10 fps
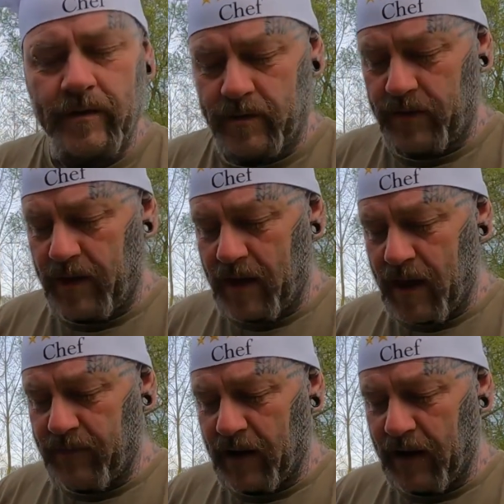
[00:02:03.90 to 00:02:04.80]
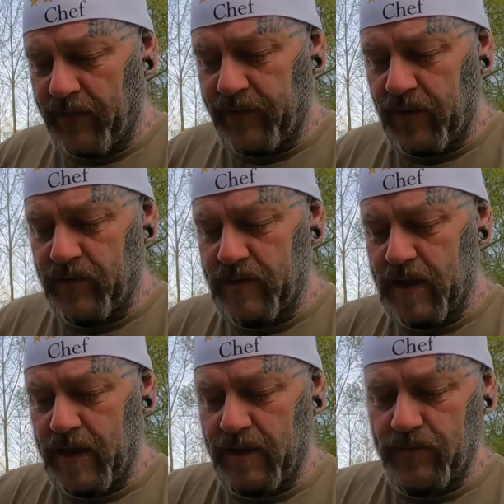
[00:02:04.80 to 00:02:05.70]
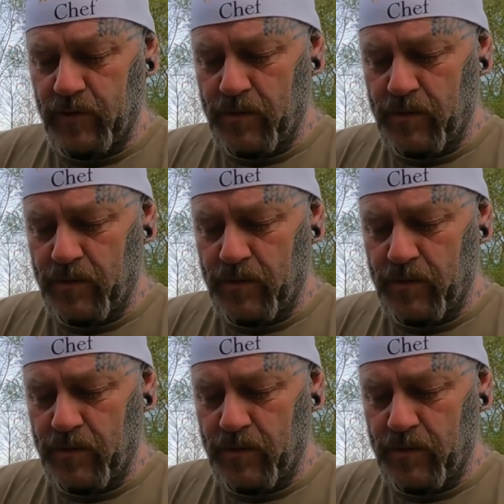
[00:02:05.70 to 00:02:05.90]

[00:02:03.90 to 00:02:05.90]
So there you have it, leftovers tea.